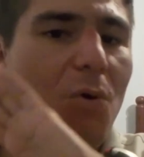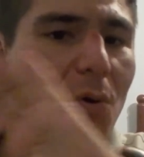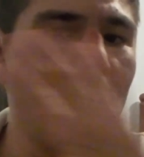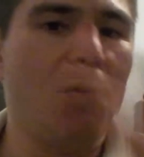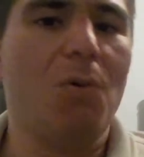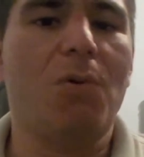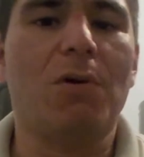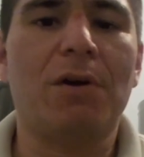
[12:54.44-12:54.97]

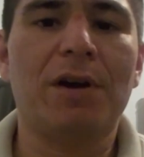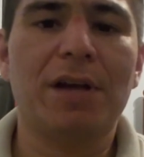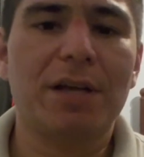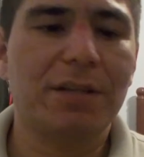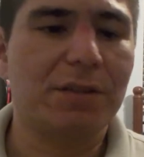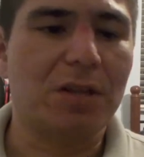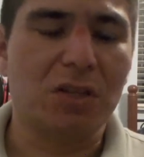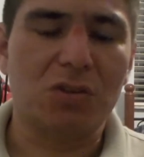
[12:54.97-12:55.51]
Or
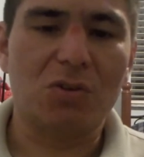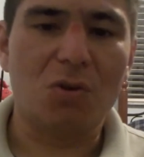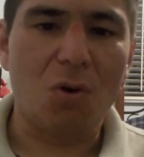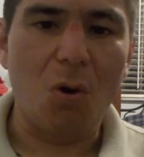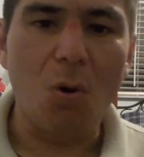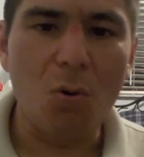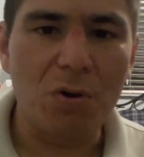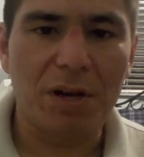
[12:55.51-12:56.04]
that
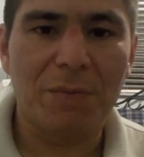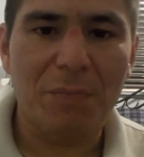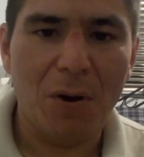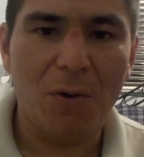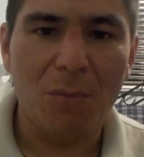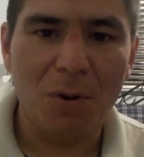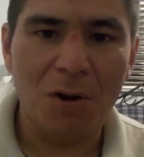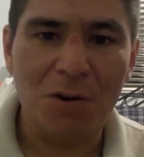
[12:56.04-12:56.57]
Colgate
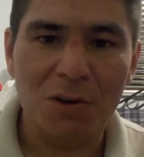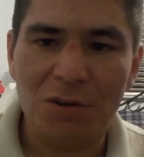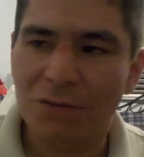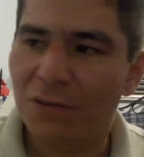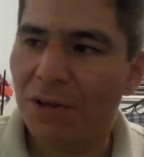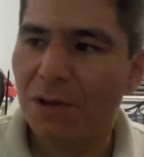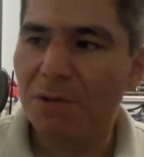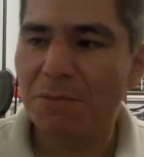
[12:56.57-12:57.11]
Palmolive
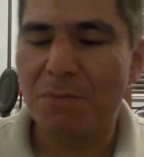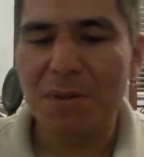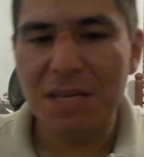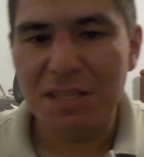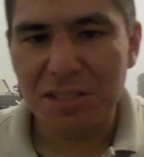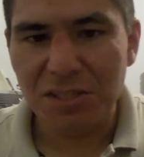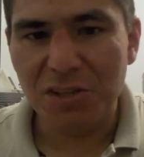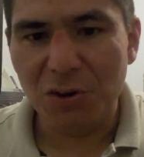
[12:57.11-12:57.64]
be
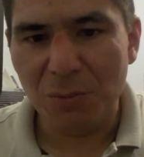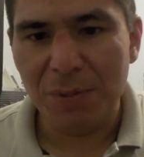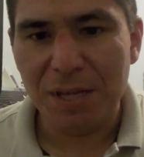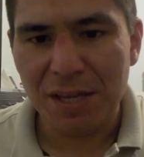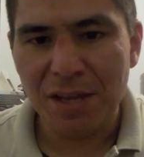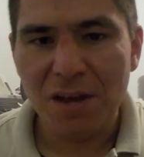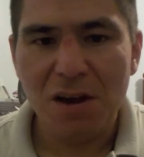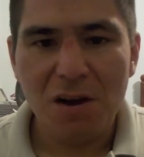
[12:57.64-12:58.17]
still
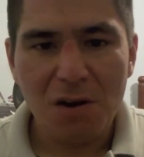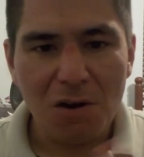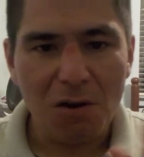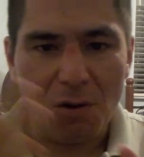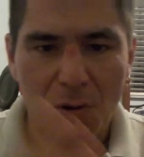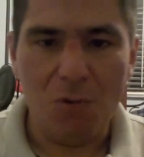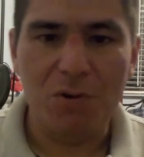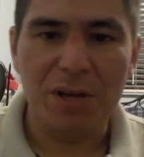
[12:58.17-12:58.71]
be
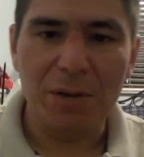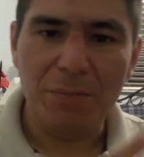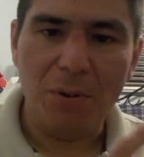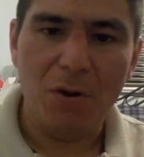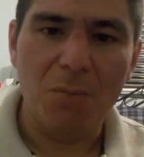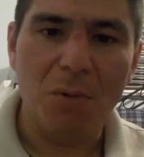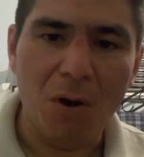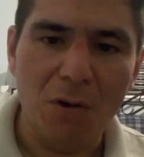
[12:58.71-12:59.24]
Colgate
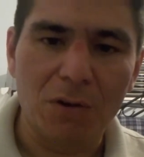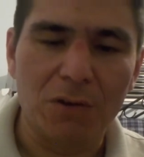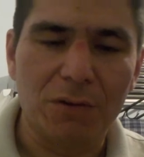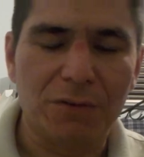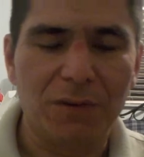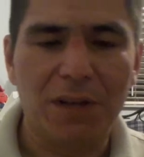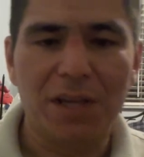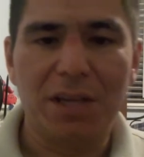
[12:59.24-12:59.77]
Palmolive.